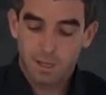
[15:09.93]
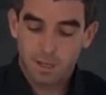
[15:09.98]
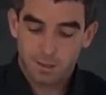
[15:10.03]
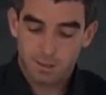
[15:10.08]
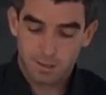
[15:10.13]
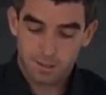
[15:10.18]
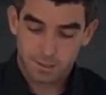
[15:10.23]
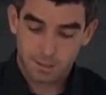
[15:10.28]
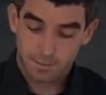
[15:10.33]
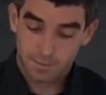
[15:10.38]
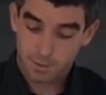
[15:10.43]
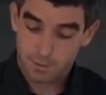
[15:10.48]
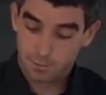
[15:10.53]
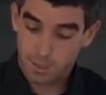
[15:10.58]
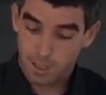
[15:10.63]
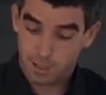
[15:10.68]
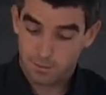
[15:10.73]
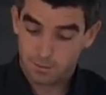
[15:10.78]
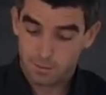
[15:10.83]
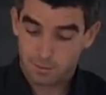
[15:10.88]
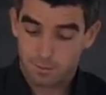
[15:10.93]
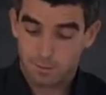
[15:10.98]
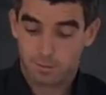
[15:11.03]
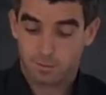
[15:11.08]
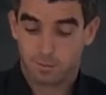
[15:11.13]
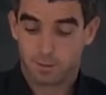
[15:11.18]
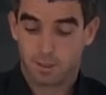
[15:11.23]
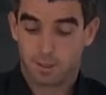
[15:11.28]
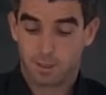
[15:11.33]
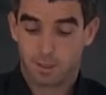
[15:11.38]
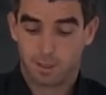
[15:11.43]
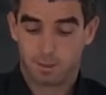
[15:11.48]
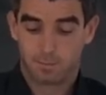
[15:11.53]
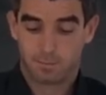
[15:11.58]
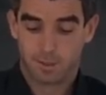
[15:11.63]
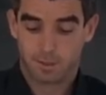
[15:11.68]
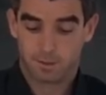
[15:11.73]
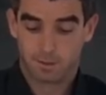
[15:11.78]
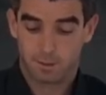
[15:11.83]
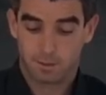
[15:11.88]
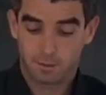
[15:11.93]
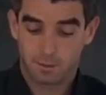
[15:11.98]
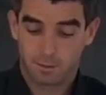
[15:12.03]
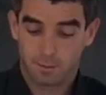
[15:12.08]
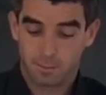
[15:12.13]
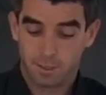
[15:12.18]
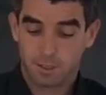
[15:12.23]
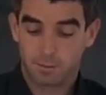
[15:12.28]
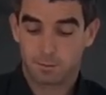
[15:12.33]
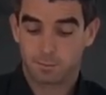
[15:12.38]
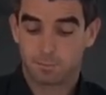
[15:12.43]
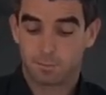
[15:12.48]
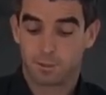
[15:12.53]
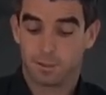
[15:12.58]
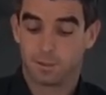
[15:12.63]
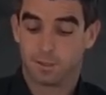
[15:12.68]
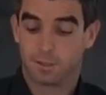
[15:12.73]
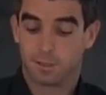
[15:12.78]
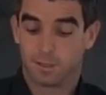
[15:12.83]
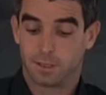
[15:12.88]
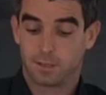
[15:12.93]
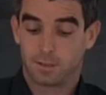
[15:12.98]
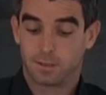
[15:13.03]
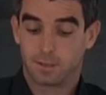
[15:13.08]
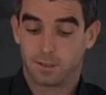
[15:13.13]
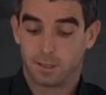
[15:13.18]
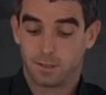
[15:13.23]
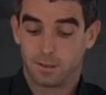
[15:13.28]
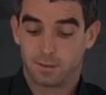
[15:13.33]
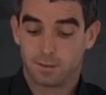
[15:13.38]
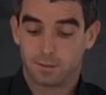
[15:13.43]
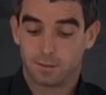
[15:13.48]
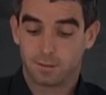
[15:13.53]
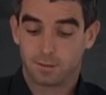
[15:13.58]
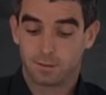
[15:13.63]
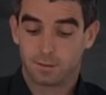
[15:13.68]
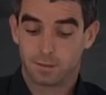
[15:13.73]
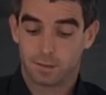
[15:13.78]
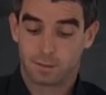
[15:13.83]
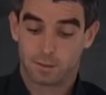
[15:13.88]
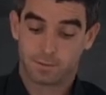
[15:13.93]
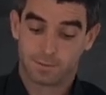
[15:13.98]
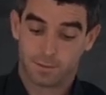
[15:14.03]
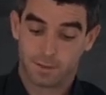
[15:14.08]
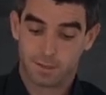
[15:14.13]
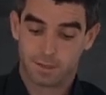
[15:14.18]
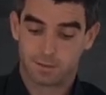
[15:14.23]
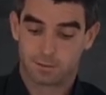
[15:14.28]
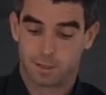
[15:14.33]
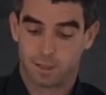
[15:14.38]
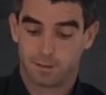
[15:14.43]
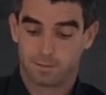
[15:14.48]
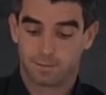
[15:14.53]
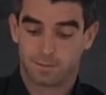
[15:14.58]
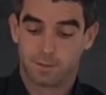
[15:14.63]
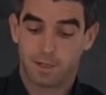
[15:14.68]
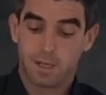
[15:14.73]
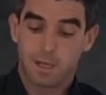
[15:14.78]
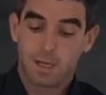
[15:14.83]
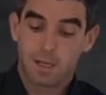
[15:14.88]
This gives ground to the claim that the local minimum point in 1982, in our first graph,